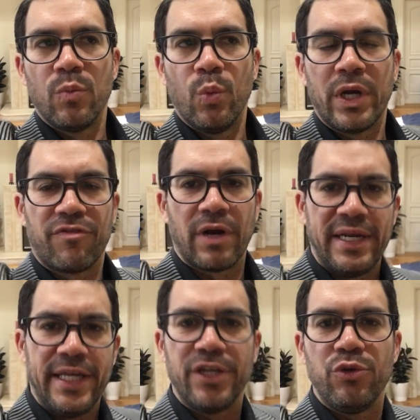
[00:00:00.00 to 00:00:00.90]
Whatever
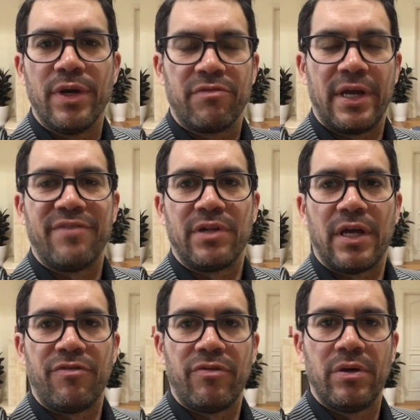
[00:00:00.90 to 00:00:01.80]
idea you ever have in
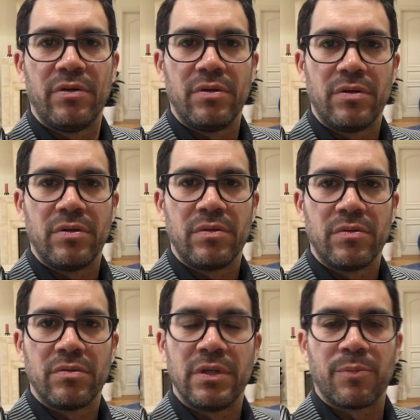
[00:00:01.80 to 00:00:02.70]
life,
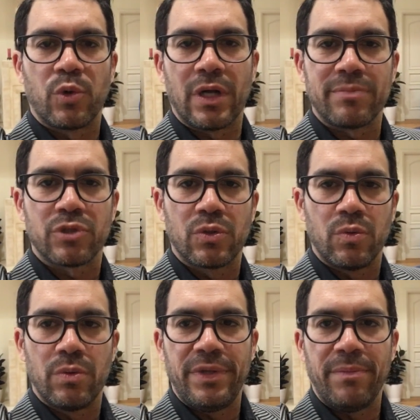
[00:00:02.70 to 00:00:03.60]
number one
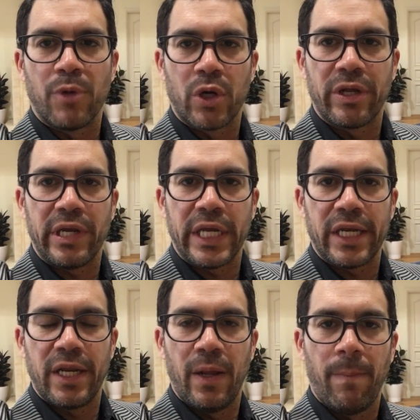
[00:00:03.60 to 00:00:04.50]
obstacle will be marketing
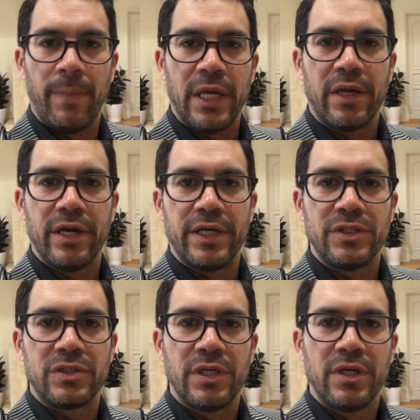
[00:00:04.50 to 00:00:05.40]
it
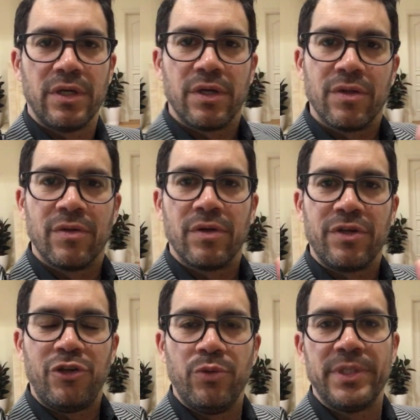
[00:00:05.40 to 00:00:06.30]
because
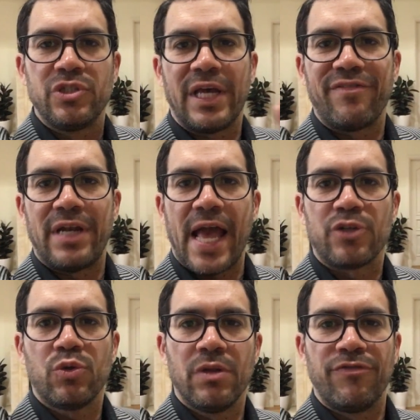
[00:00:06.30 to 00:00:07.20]
humans have a
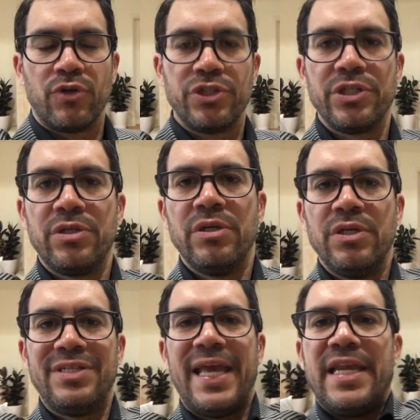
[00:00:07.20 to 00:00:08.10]
natural aversion
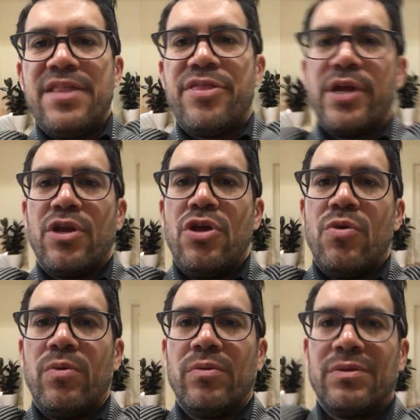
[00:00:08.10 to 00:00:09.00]
to anything
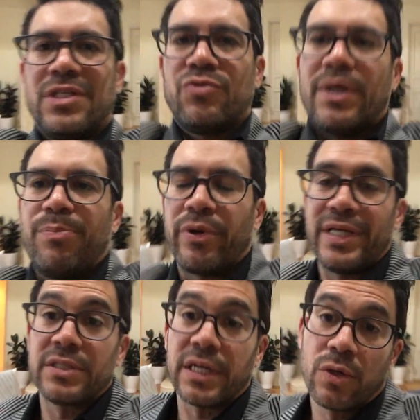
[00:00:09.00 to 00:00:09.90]
new. That's why
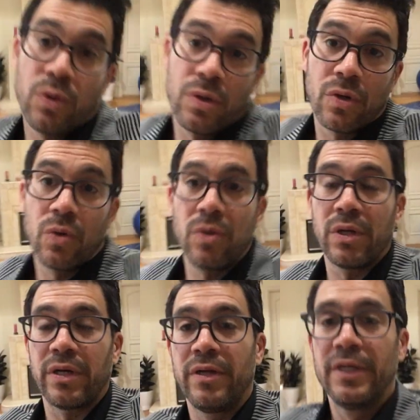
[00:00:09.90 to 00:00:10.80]
brands like
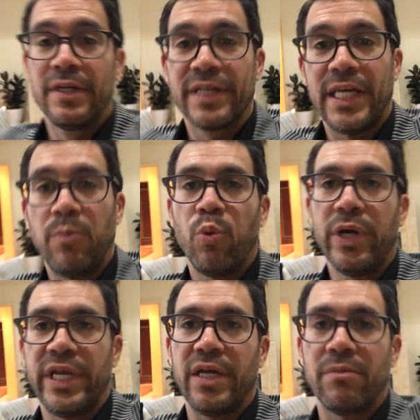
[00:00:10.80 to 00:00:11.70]
Coca-Cola keep
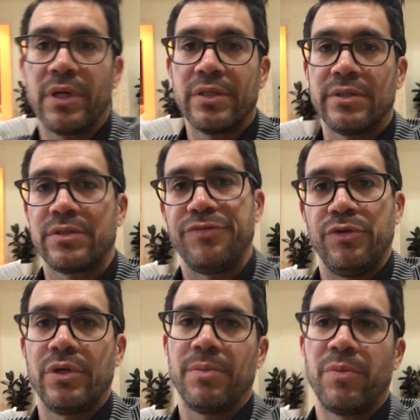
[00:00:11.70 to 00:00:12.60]
winning because if
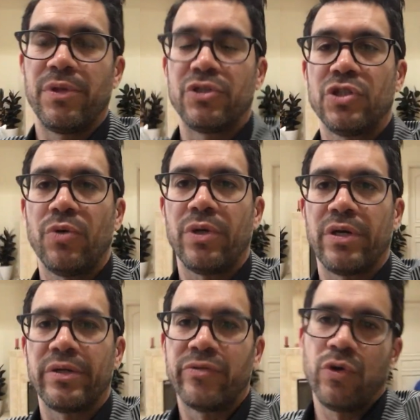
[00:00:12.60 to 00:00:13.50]
you come up with a
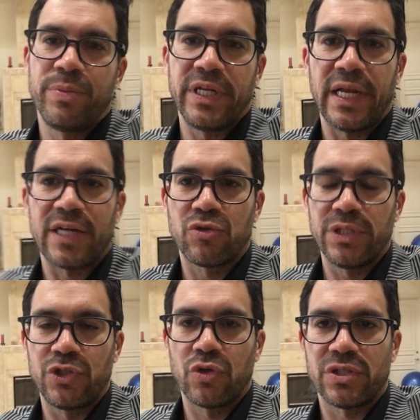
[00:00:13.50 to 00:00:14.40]
soda, nobody
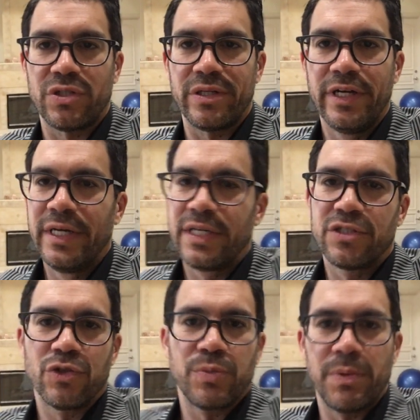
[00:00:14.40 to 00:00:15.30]
naturally trusts it
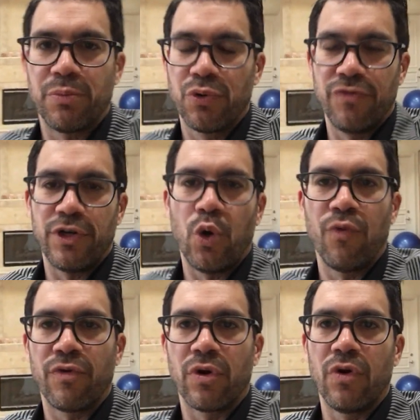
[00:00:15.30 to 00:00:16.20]
until it's been proven
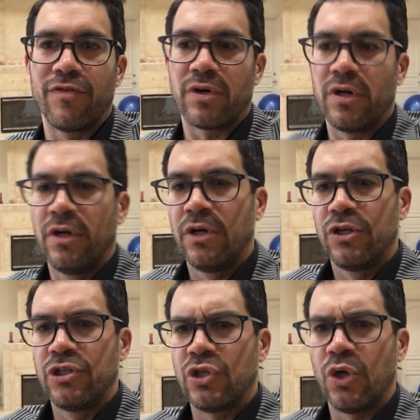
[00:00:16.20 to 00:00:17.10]
over and over.
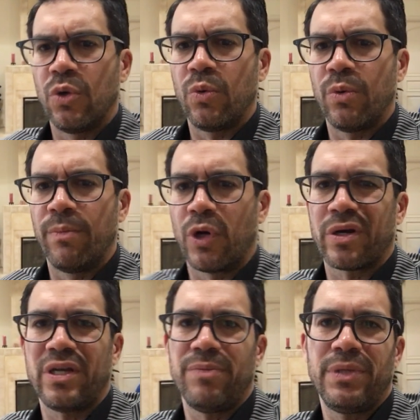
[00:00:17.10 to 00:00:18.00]
So
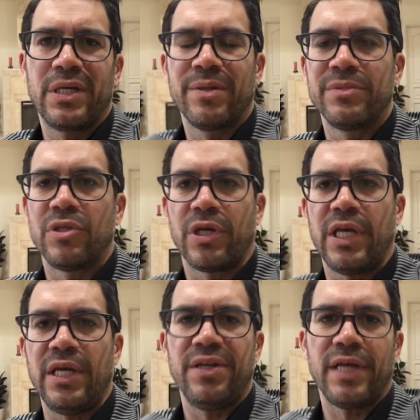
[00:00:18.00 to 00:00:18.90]
marketing becomes the
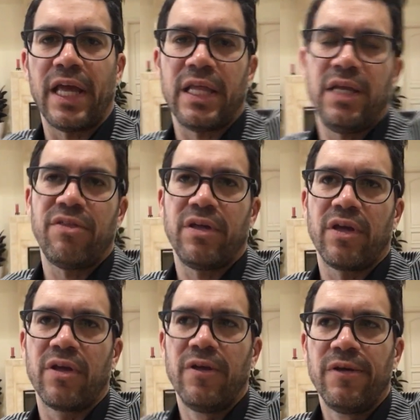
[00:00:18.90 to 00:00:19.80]
key to
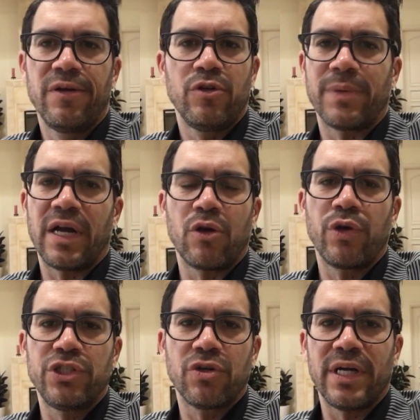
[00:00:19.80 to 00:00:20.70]
anything. No matter how
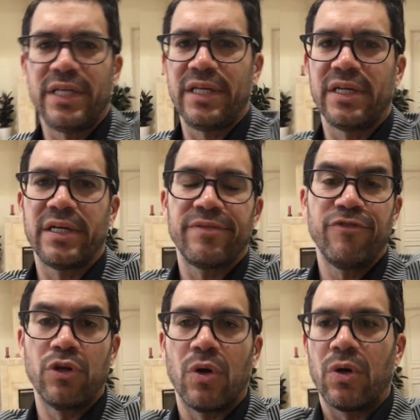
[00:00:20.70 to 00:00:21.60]
great your idea, if
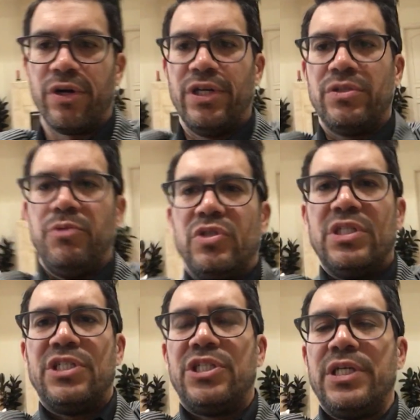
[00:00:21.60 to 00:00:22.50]
you're an artist,
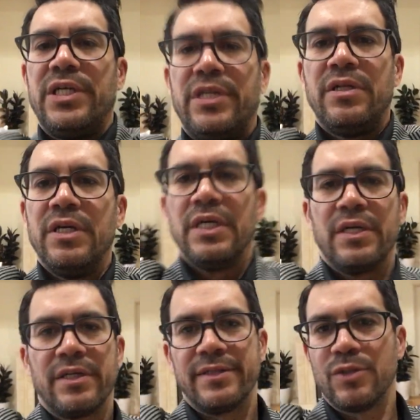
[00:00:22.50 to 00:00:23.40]
musician,
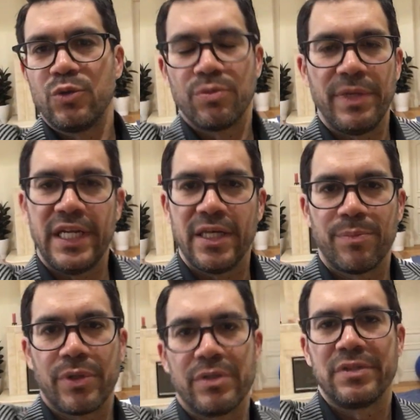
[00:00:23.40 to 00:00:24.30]
social media
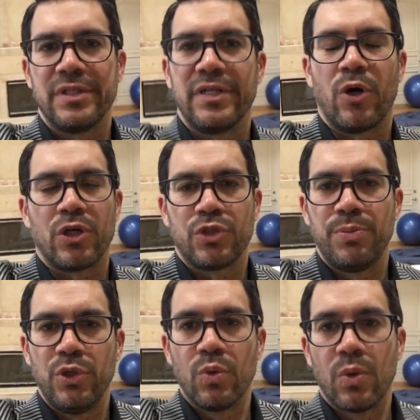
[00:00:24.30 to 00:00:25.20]
person,
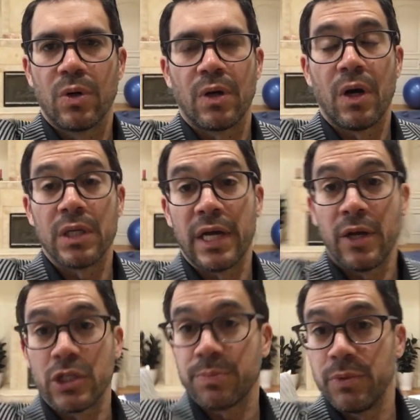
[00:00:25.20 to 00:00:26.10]
entrepreneur, online
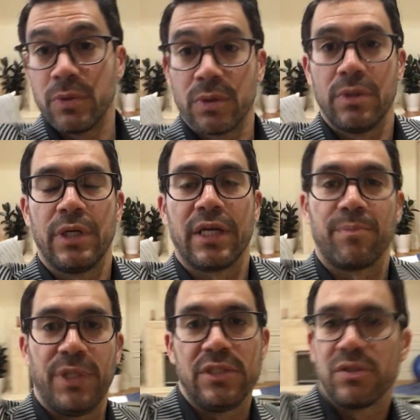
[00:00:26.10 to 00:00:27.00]
entrepreneur, you got a
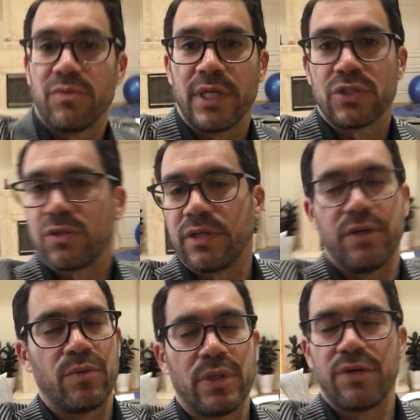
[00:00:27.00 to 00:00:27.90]
pizza restaurant, you
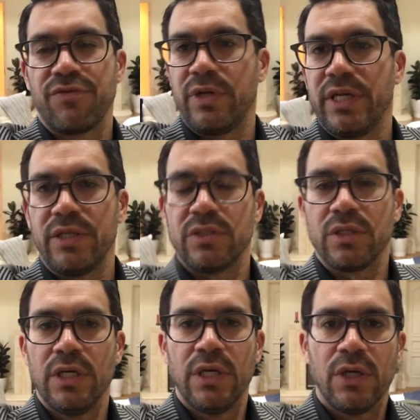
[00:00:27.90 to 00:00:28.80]
know, whatever it is,
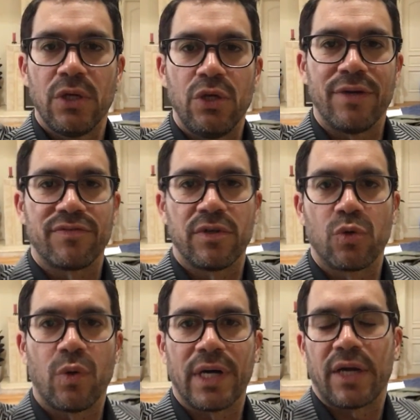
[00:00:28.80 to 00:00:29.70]
you have to
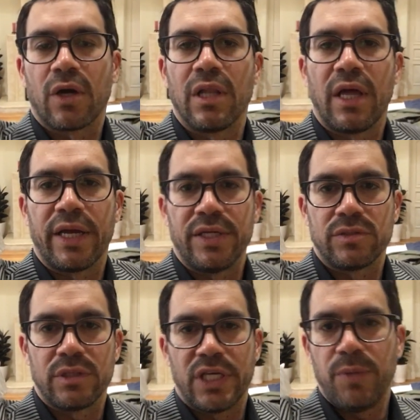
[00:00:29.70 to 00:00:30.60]
acquire
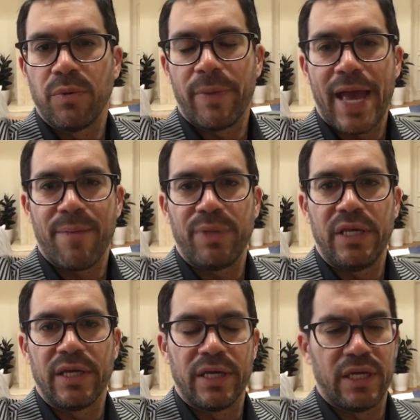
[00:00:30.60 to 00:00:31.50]
clients and keep them happy.
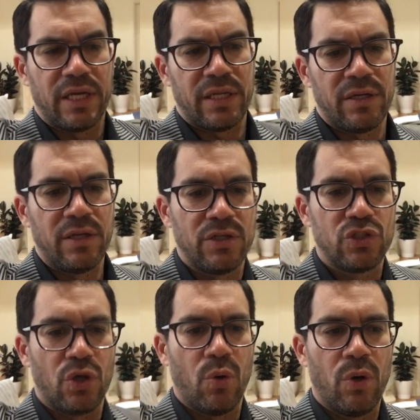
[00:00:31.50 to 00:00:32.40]
And
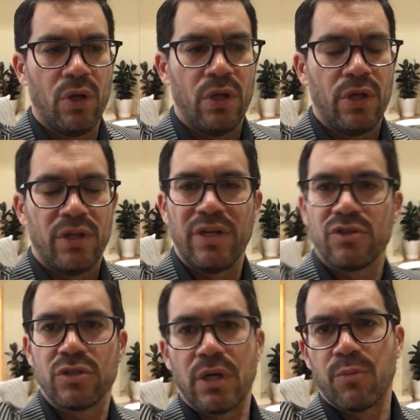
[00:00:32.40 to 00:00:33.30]
so, and
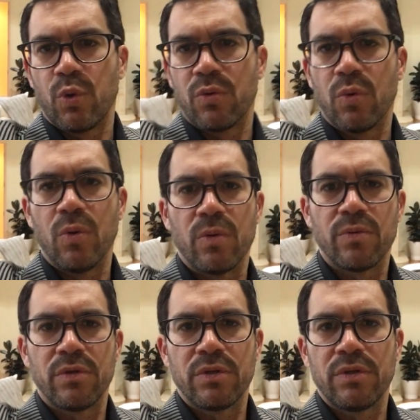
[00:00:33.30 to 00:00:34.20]
here's the number one rule
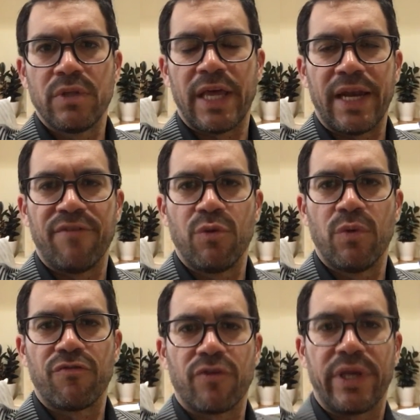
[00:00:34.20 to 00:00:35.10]
that
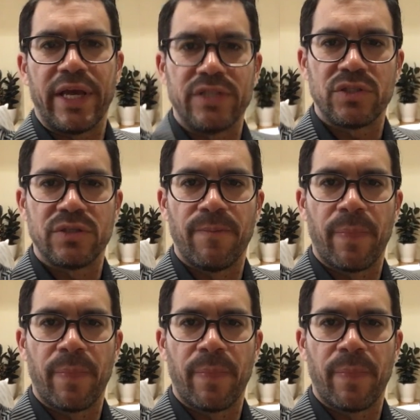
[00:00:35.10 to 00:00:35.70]
everyone forgets.